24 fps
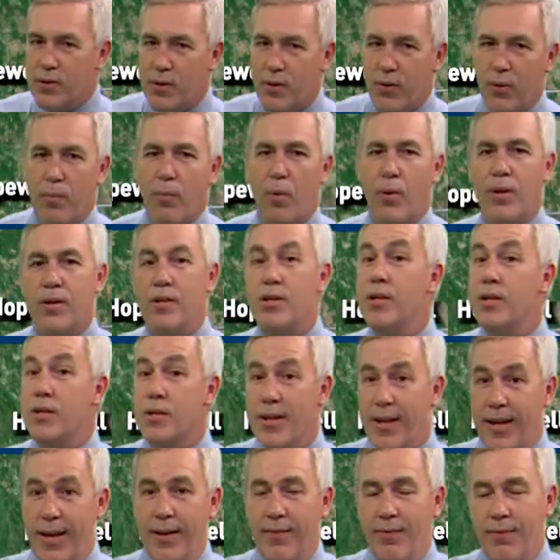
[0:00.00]
a little more is
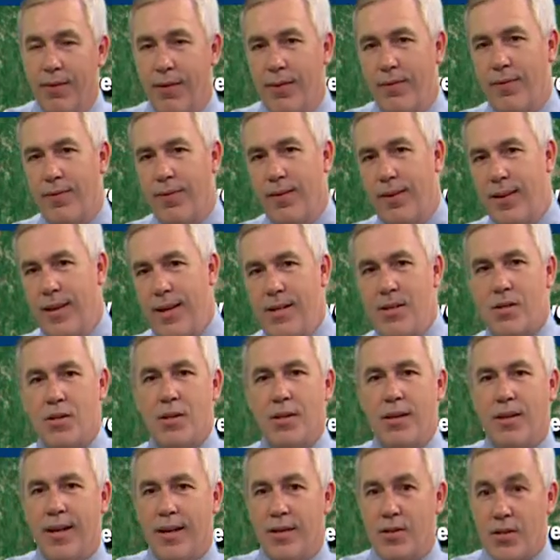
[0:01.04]
just, again,
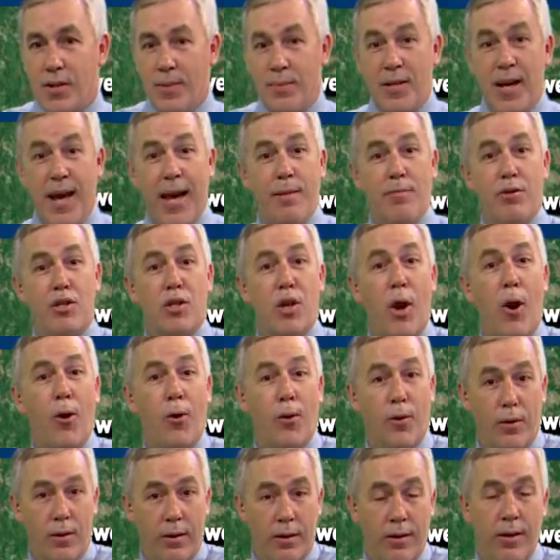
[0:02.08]
these can sometimes
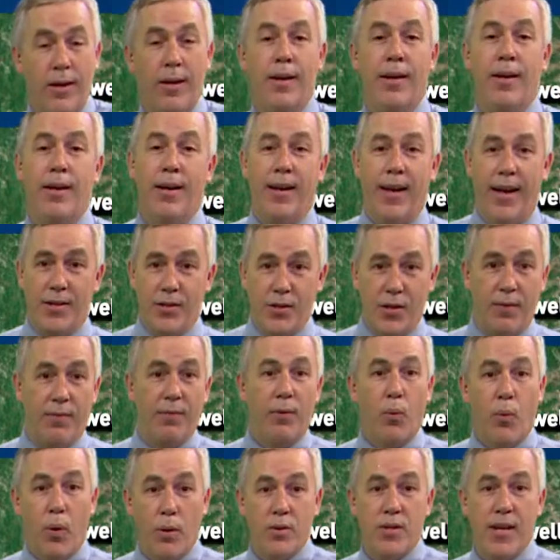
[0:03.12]
turn as
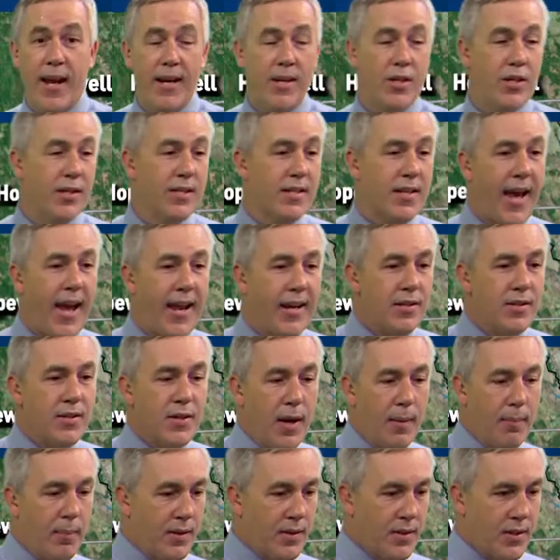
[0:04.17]
if the rotation tightens
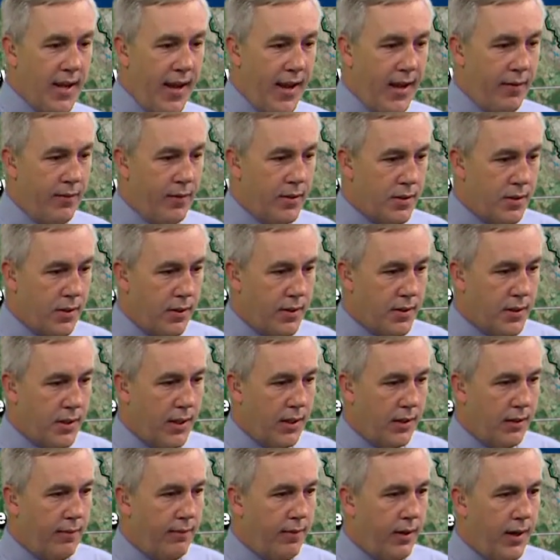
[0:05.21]
up inside of it. So let's
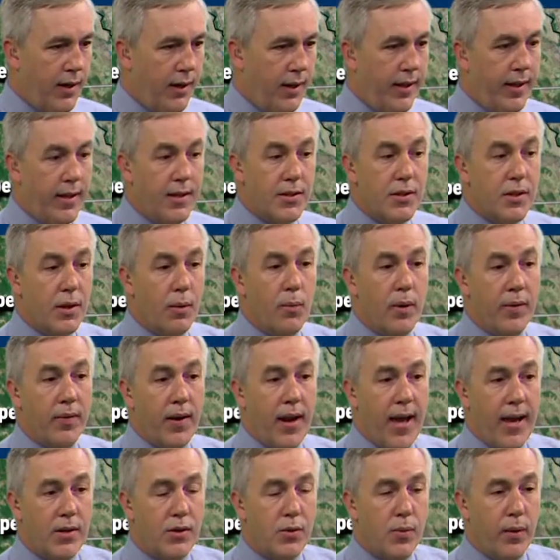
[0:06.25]
get the very latest on what
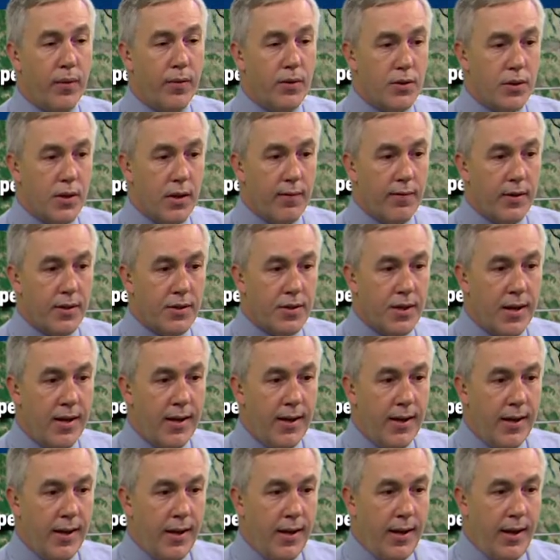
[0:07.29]
the National Weather Service,
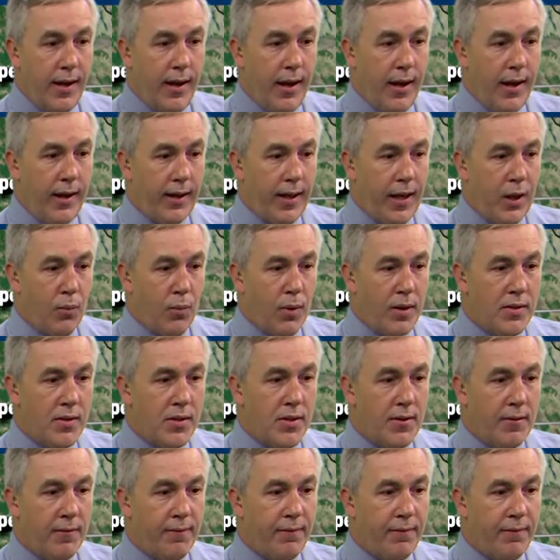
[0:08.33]
again, runs until